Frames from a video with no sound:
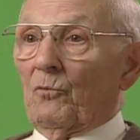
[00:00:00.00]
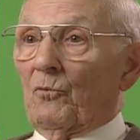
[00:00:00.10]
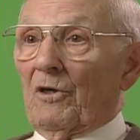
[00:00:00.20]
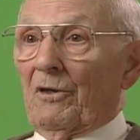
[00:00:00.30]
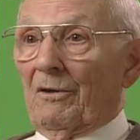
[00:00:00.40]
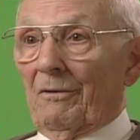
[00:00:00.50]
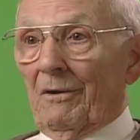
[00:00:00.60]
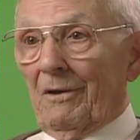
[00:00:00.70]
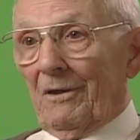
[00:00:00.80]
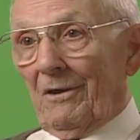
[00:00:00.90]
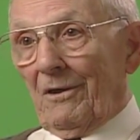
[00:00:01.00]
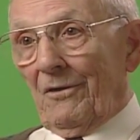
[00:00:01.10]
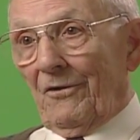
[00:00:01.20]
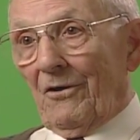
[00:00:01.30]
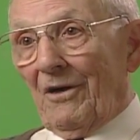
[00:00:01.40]
where
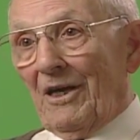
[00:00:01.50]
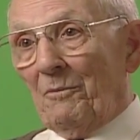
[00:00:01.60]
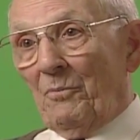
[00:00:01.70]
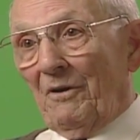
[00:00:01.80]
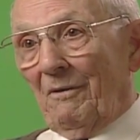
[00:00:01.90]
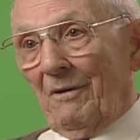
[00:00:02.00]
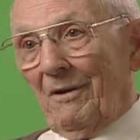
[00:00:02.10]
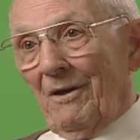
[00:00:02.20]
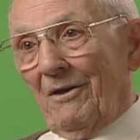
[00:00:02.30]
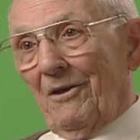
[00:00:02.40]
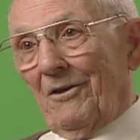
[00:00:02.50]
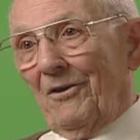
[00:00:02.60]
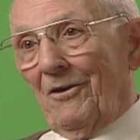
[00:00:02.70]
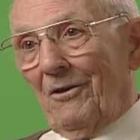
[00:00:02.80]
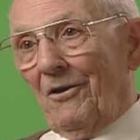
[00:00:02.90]
there had been
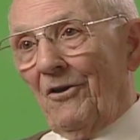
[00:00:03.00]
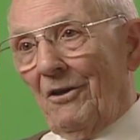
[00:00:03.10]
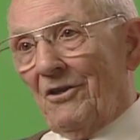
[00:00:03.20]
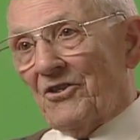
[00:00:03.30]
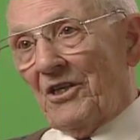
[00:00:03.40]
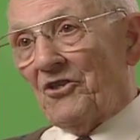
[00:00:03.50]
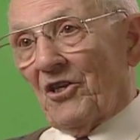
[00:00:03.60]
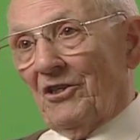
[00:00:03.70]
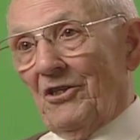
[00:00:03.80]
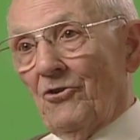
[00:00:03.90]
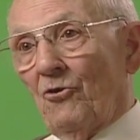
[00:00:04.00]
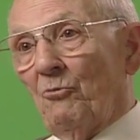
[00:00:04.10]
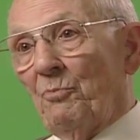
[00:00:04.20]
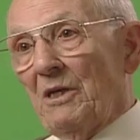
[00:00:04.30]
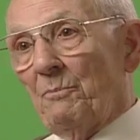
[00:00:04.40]
essentially no
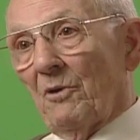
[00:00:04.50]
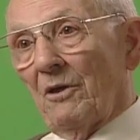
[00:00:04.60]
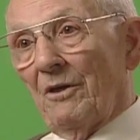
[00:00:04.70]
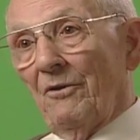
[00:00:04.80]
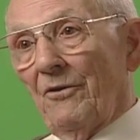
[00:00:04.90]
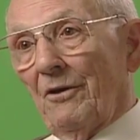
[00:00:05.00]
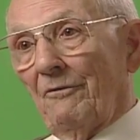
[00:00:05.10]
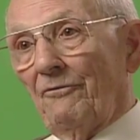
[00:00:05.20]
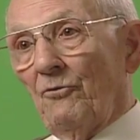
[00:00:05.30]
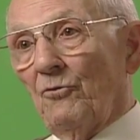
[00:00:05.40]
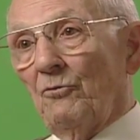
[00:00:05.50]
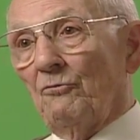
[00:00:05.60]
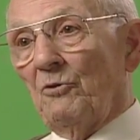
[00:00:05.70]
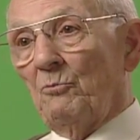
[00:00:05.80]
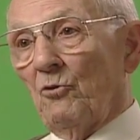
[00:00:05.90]
people other than a few
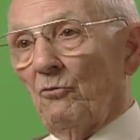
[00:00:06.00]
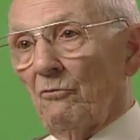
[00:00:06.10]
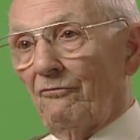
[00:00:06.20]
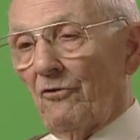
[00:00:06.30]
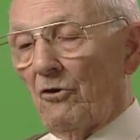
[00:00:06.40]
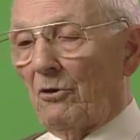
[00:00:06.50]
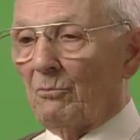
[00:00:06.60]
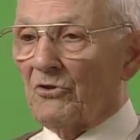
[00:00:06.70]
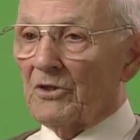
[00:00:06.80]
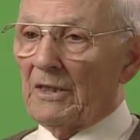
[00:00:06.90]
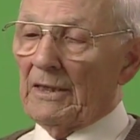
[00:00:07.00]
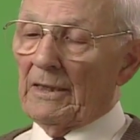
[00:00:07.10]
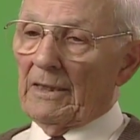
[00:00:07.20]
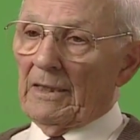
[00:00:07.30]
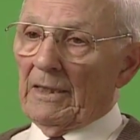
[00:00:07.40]
remote farms.
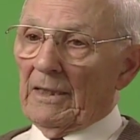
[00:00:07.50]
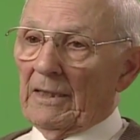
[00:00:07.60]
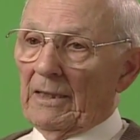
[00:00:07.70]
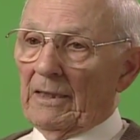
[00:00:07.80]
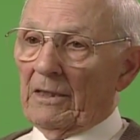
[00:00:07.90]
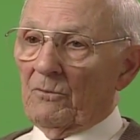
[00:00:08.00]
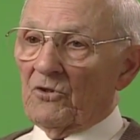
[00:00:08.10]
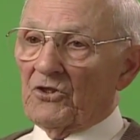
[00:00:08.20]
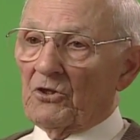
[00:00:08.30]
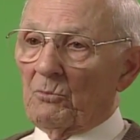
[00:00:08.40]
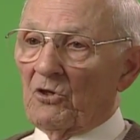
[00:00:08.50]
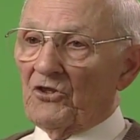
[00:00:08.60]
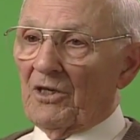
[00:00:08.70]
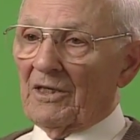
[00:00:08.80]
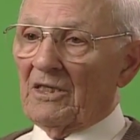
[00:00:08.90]
And there was so much
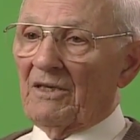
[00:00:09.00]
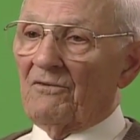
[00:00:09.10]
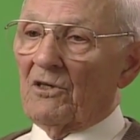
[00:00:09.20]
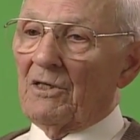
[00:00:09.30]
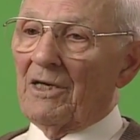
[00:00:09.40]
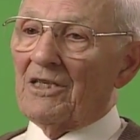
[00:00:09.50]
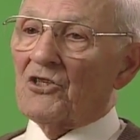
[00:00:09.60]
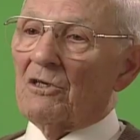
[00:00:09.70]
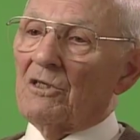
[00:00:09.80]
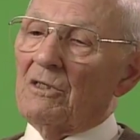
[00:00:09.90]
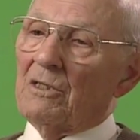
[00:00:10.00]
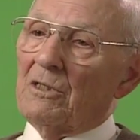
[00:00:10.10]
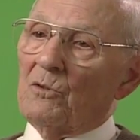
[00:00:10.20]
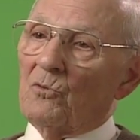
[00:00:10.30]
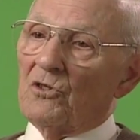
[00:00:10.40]
activity. Naturally,
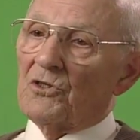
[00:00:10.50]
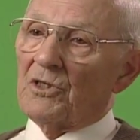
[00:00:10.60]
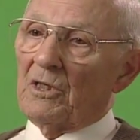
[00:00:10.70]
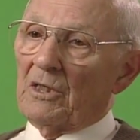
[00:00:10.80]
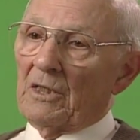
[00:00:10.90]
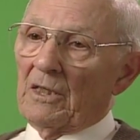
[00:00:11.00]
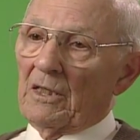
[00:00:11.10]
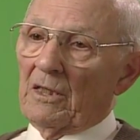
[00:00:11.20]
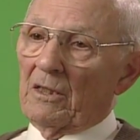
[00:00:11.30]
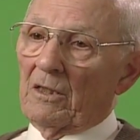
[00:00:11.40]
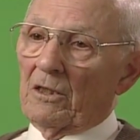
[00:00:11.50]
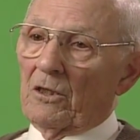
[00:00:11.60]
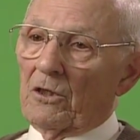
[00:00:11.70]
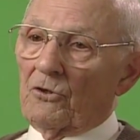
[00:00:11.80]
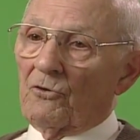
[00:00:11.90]
there was
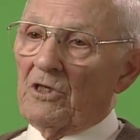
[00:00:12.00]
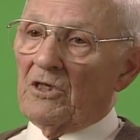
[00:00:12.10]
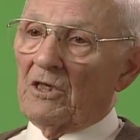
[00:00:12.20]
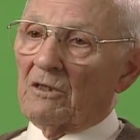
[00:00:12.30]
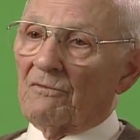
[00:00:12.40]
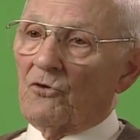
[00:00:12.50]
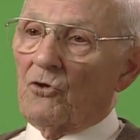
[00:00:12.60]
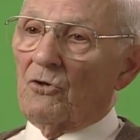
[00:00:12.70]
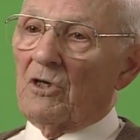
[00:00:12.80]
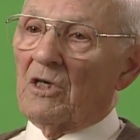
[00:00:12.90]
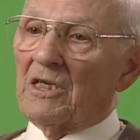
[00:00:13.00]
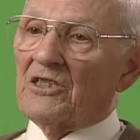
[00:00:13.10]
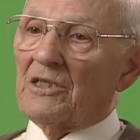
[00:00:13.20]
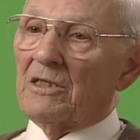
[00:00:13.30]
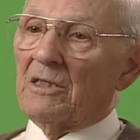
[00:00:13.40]
a great deal of
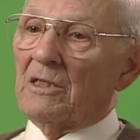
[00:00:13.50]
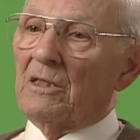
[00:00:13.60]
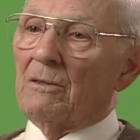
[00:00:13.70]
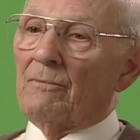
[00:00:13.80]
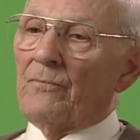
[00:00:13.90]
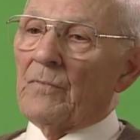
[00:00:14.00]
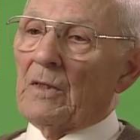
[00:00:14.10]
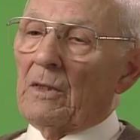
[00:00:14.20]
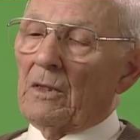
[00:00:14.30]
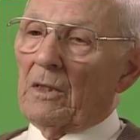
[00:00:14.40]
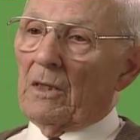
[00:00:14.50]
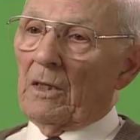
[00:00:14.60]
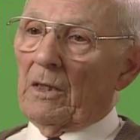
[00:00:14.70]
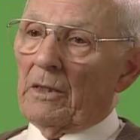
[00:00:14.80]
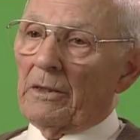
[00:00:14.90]
curiosity.
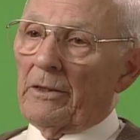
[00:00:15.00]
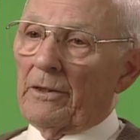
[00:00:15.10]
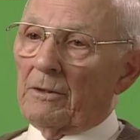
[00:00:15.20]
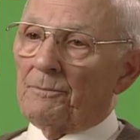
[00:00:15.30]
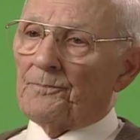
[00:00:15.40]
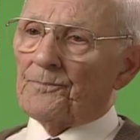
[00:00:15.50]
And there